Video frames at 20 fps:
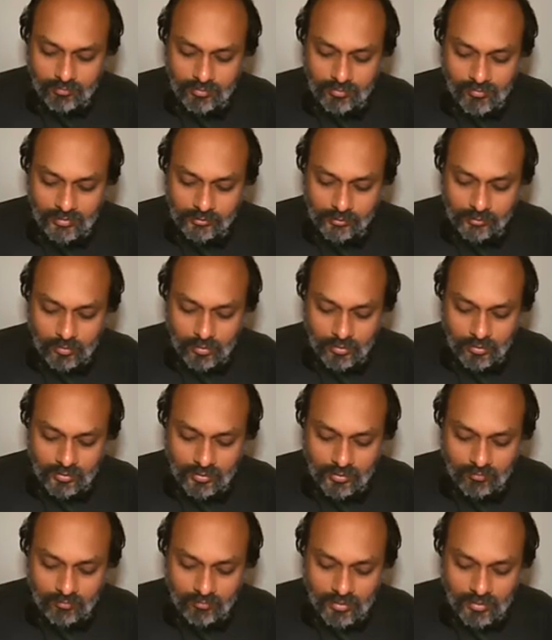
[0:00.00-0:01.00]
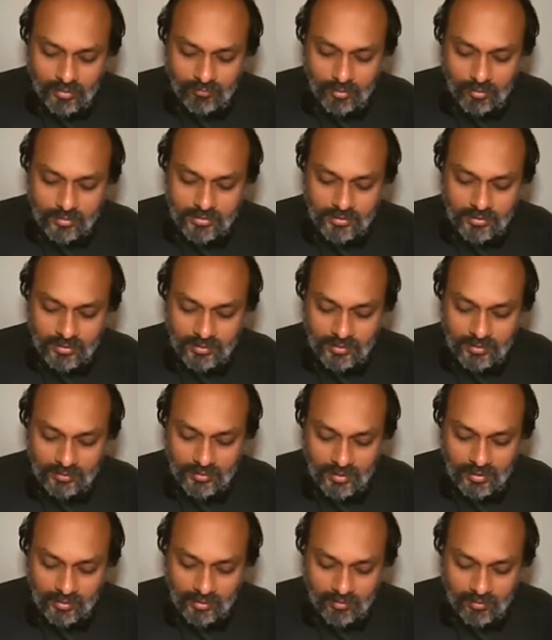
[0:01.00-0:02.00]
the wedge, note that v velocity like
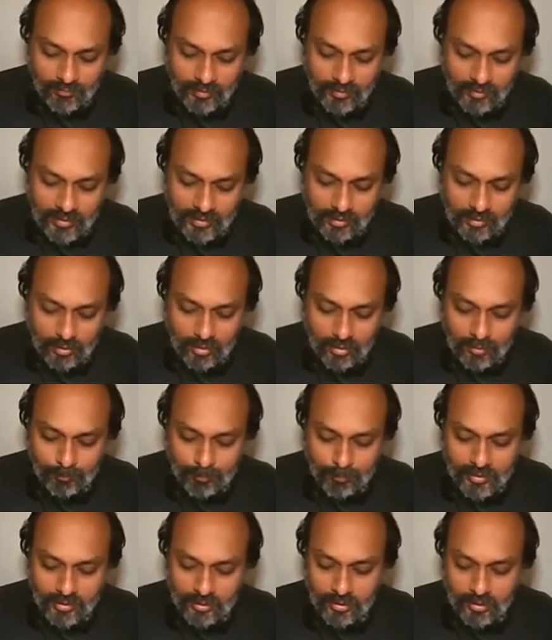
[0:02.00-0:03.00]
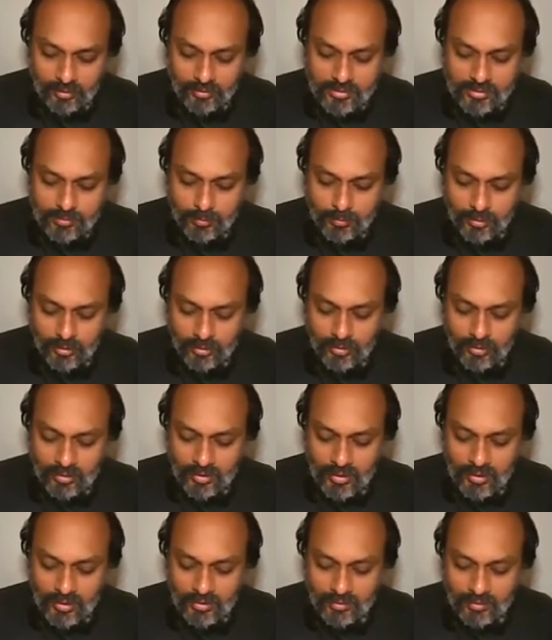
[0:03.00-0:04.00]
that, if I take the component along this particular
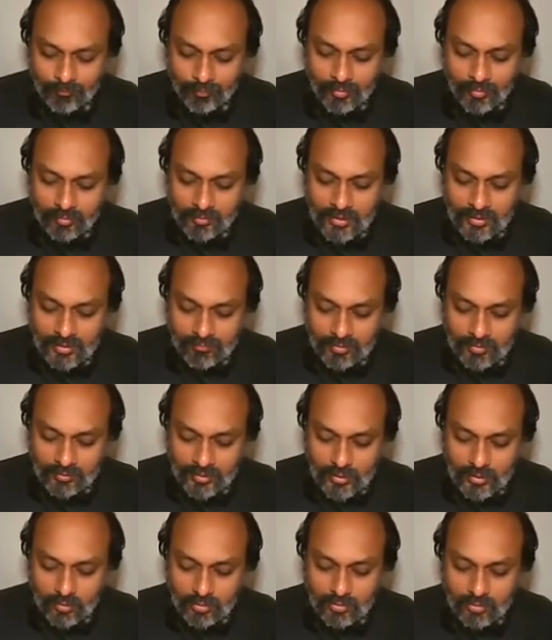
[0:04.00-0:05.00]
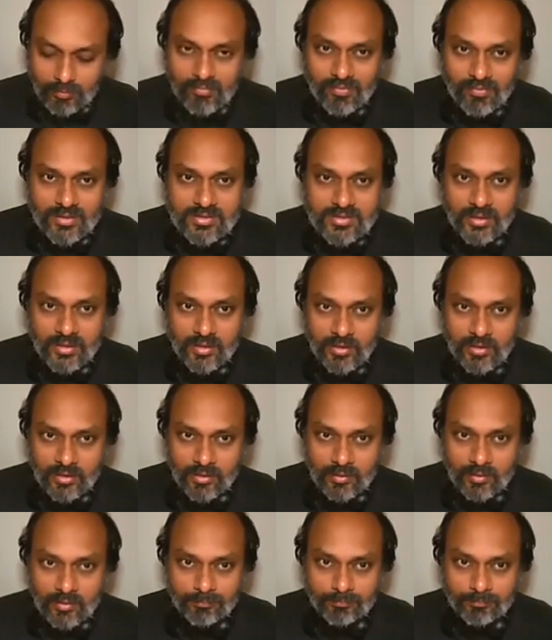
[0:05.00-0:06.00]
line, that will turn out to be v sine theta.